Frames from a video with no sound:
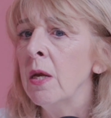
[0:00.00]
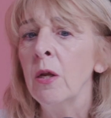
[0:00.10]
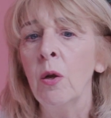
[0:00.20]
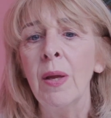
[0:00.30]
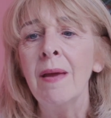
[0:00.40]

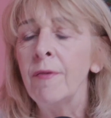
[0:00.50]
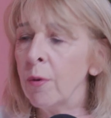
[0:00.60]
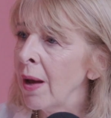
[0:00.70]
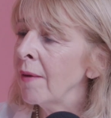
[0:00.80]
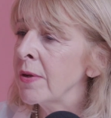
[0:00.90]
You know, if
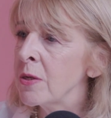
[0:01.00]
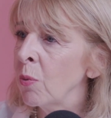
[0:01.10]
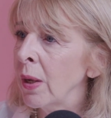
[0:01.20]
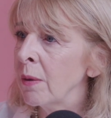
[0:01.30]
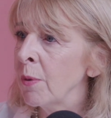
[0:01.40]
you're having to
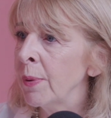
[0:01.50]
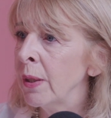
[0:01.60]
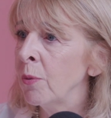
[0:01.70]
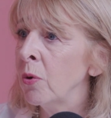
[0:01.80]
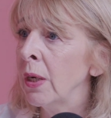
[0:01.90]
wake them up in
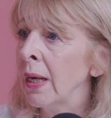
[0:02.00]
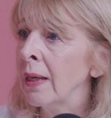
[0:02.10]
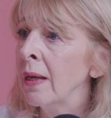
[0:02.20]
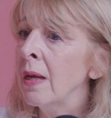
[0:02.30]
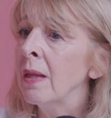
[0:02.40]
the
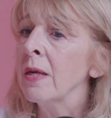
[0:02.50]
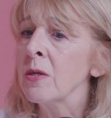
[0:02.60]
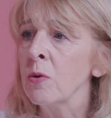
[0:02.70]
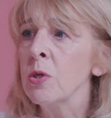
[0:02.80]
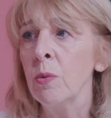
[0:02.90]
morning,
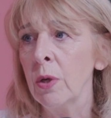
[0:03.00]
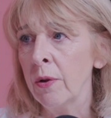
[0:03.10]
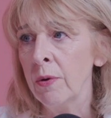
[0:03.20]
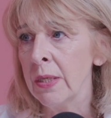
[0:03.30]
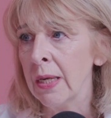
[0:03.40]
that's also
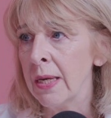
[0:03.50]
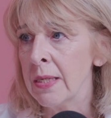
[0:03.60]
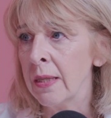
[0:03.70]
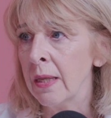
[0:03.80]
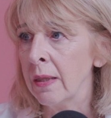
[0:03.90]
another
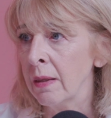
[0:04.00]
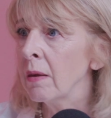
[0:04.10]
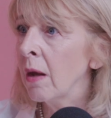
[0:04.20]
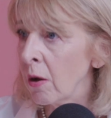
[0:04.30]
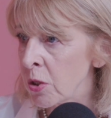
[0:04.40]
indicator that
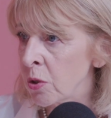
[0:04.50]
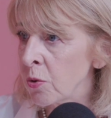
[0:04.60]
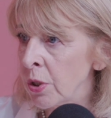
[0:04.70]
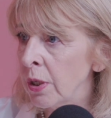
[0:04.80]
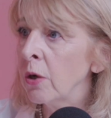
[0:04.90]
our
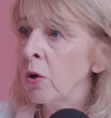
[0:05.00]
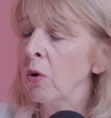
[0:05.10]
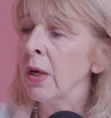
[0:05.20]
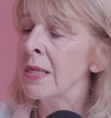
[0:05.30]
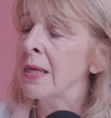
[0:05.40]
children are
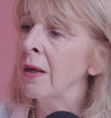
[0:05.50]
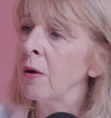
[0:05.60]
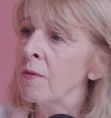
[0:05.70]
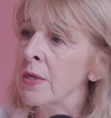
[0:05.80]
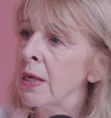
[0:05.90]
not getting
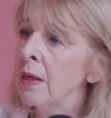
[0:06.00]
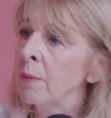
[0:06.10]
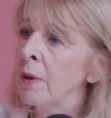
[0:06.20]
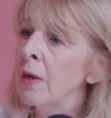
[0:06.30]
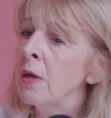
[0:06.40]
enough
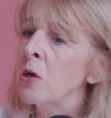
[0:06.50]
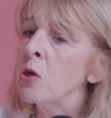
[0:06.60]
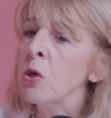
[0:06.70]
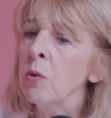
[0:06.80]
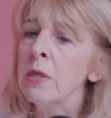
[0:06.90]
sleep.
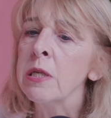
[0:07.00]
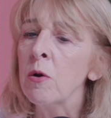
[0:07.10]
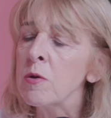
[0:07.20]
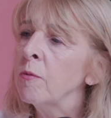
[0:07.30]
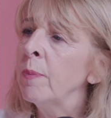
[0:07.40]
So there's
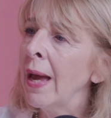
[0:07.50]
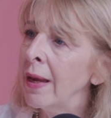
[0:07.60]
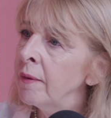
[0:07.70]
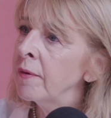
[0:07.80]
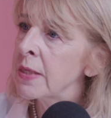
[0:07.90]
lots of
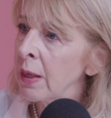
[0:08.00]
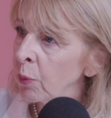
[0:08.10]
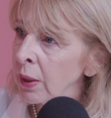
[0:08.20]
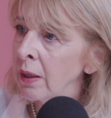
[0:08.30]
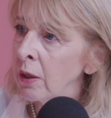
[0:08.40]
behaviours that
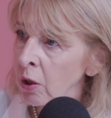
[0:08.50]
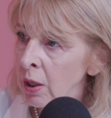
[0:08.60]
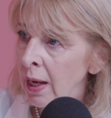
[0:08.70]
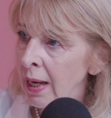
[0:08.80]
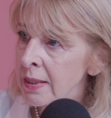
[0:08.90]
we can
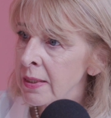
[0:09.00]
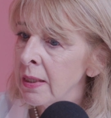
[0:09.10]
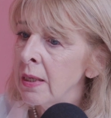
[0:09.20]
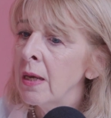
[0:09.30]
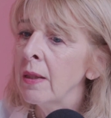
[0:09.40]
look at
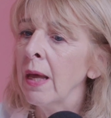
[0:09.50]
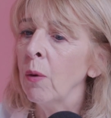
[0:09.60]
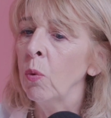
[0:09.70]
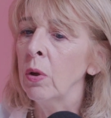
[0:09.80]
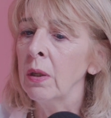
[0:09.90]

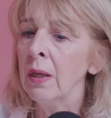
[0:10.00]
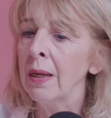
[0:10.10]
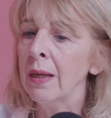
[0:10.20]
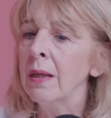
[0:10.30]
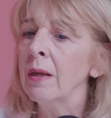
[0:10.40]
that will
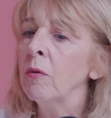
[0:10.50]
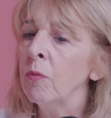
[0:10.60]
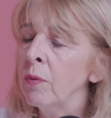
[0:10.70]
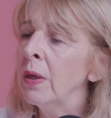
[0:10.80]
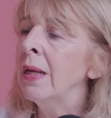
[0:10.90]

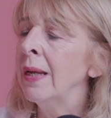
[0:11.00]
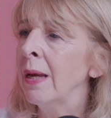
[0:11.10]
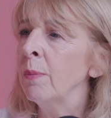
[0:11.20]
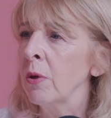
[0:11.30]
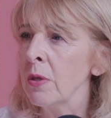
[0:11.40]
really
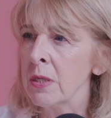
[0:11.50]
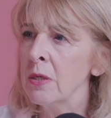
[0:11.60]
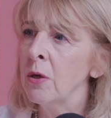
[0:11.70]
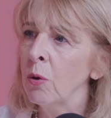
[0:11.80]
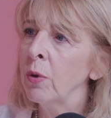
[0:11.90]
enable us
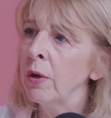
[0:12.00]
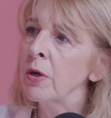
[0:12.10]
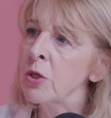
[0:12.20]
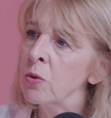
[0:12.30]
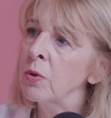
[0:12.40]
to know whether
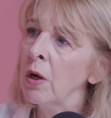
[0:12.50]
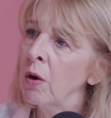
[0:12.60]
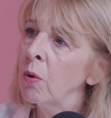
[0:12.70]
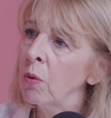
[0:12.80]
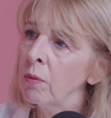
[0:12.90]
our children
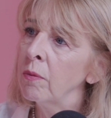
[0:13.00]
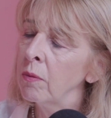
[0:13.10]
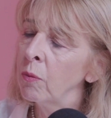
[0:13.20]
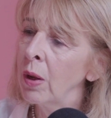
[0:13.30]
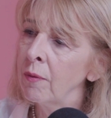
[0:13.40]
are
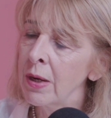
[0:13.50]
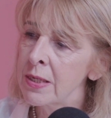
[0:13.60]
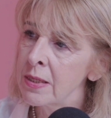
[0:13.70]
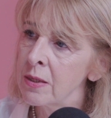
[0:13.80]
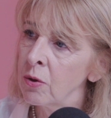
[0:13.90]
well
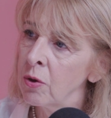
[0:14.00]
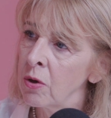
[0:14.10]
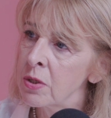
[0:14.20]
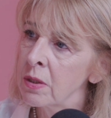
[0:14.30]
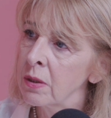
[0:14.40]
rested or
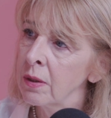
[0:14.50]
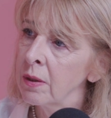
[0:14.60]
not.